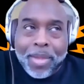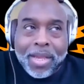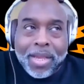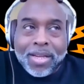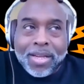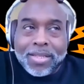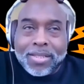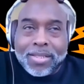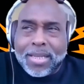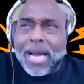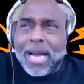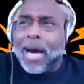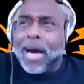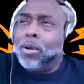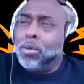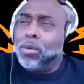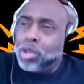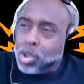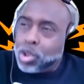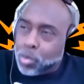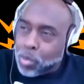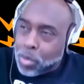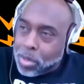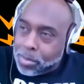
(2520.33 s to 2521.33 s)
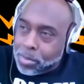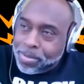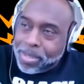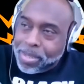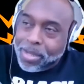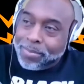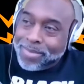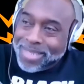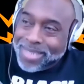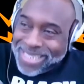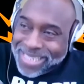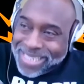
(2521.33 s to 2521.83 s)
because Donald Trump
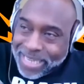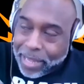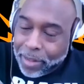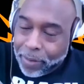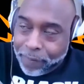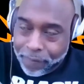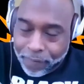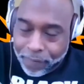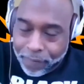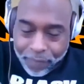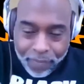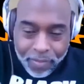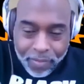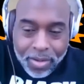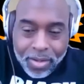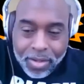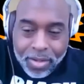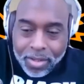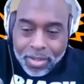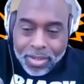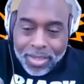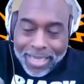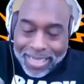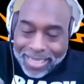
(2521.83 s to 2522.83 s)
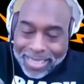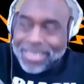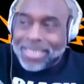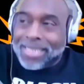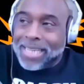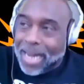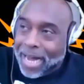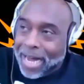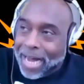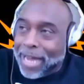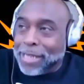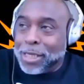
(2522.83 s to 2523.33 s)
himself is
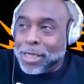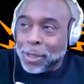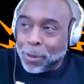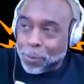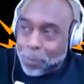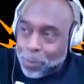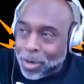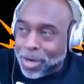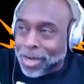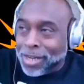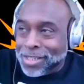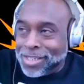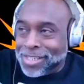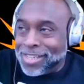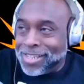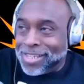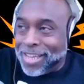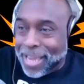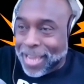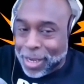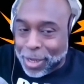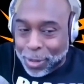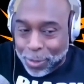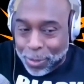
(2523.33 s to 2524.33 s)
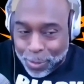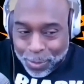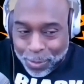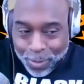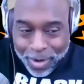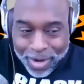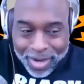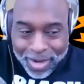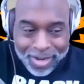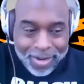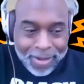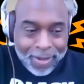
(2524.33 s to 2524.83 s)
tied to Russia and
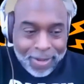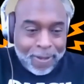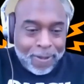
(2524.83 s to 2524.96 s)
Ukraine.